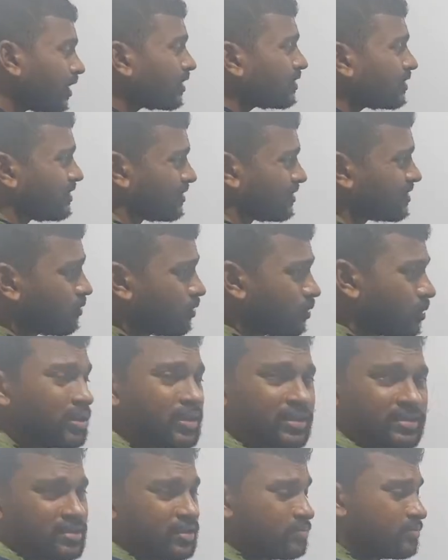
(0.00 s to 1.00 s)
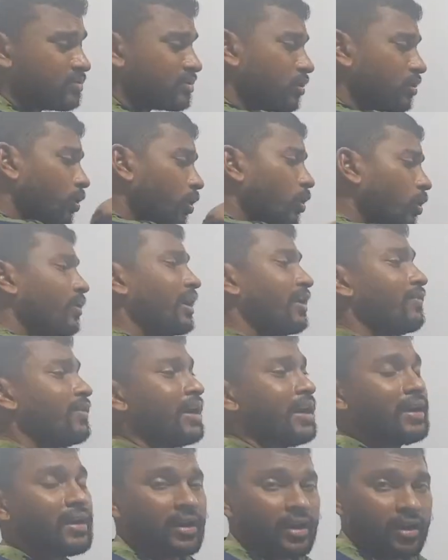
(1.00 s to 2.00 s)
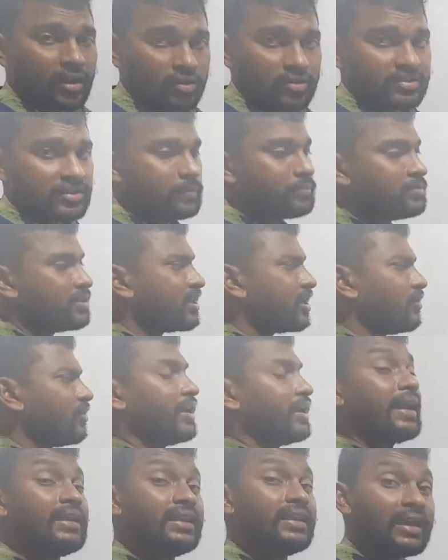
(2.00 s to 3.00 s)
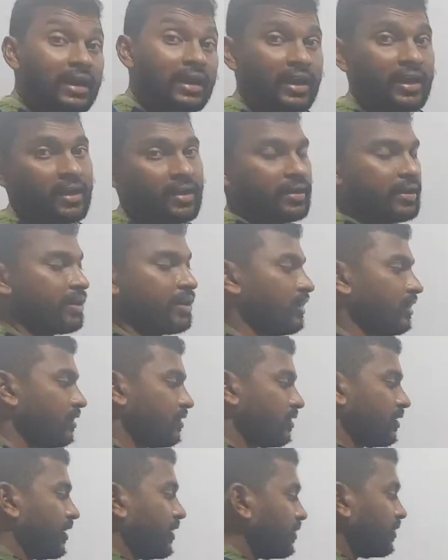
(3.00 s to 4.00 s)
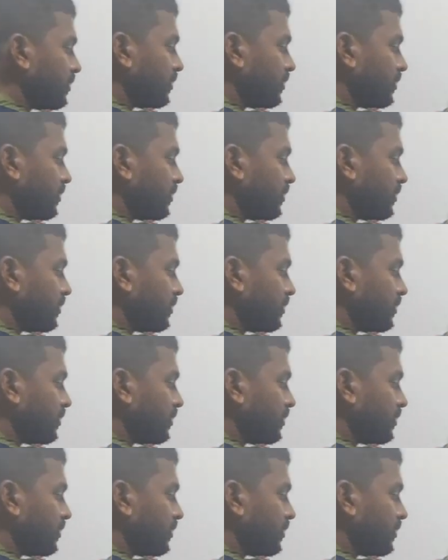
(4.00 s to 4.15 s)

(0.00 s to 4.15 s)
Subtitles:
Just remember this term. Slowly I will enter into the subject. You will get the clear idea, right?